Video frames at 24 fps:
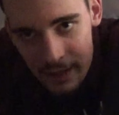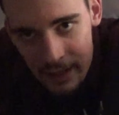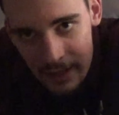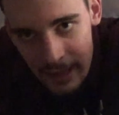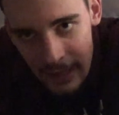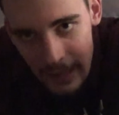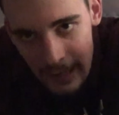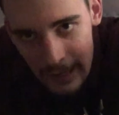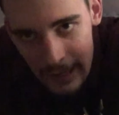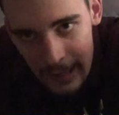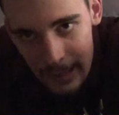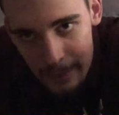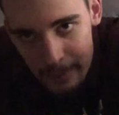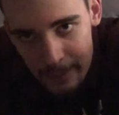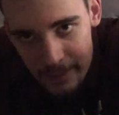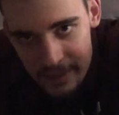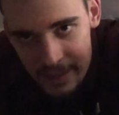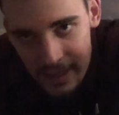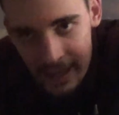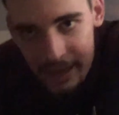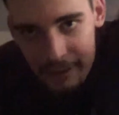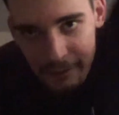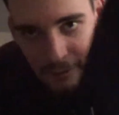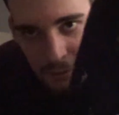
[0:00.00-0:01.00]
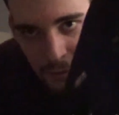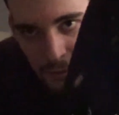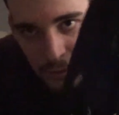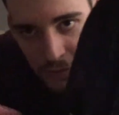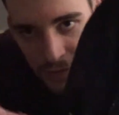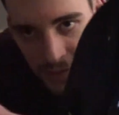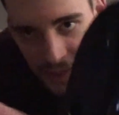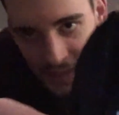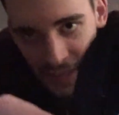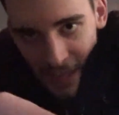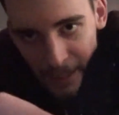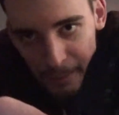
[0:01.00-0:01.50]
It's kind of
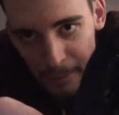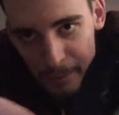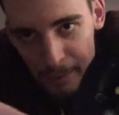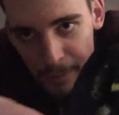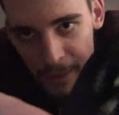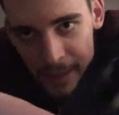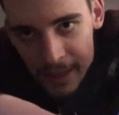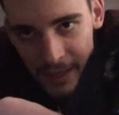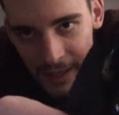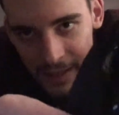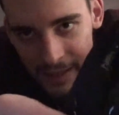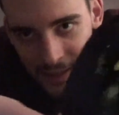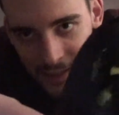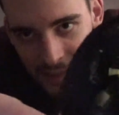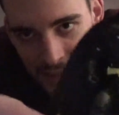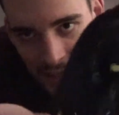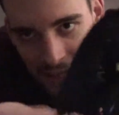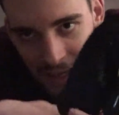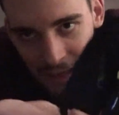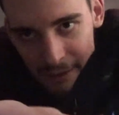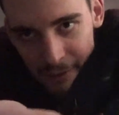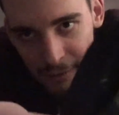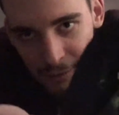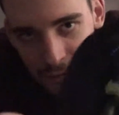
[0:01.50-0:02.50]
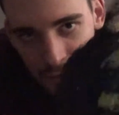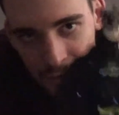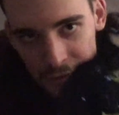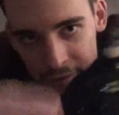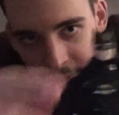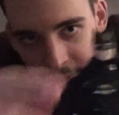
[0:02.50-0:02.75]
loosened up a bit. It's kind of